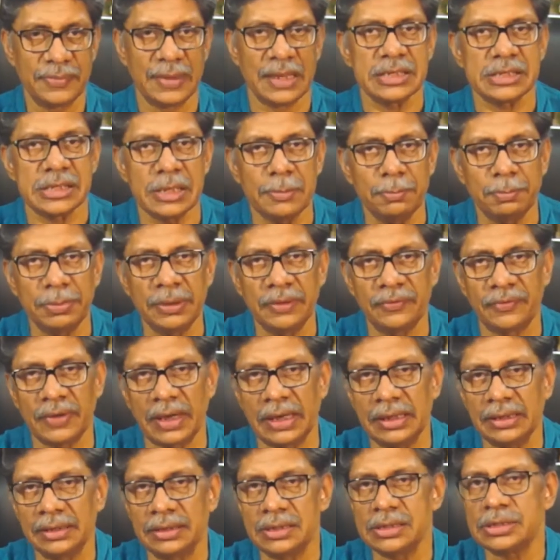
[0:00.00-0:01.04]

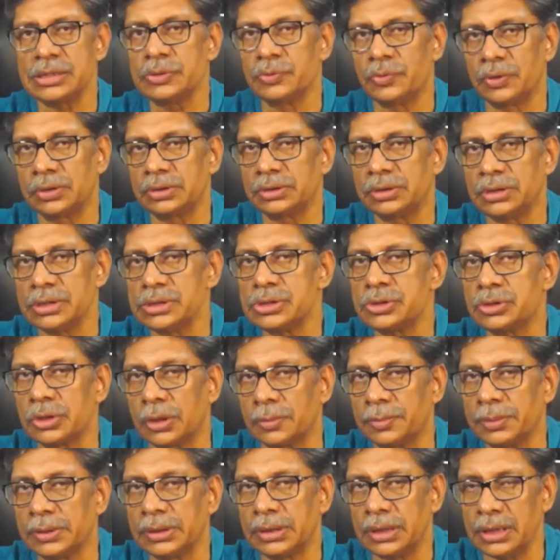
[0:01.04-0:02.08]
Simplified, this is what this
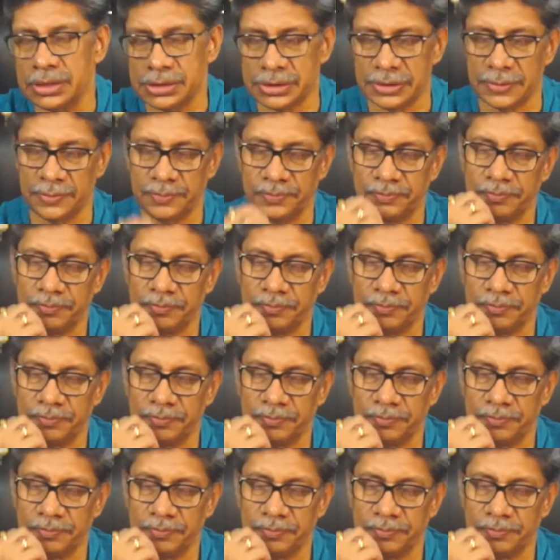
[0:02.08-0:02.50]
topic is.